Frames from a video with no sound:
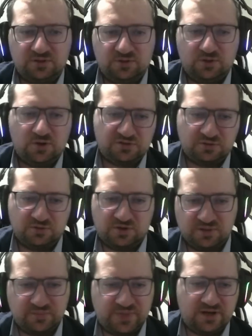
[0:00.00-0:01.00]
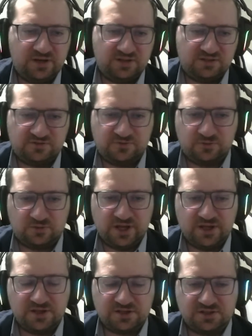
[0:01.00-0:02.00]
You also compare it for
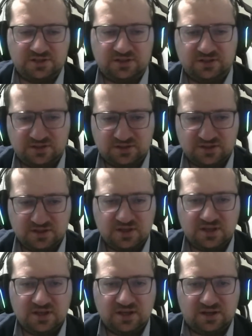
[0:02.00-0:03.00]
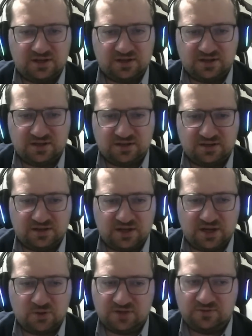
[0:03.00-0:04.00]
age, and
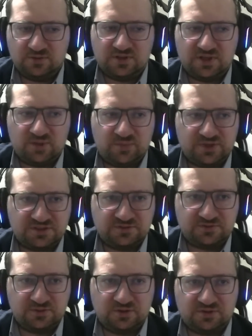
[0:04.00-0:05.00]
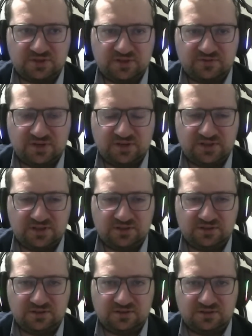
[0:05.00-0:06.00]
I'll give you the numbers if you want. I've
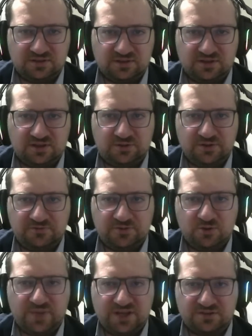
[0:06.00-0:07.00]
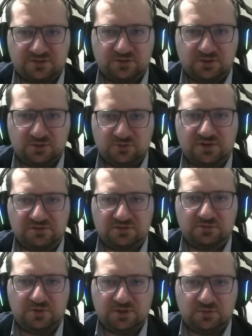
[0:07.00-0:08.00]
done a review based on the
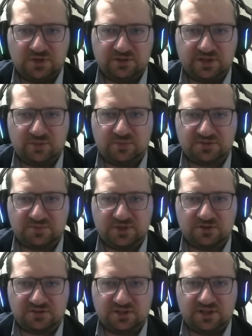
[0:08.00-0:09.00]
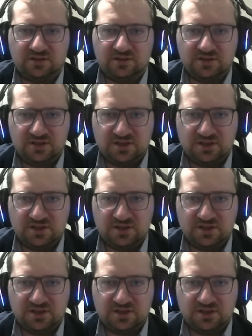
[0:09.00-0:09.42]
2021 numbers because, again,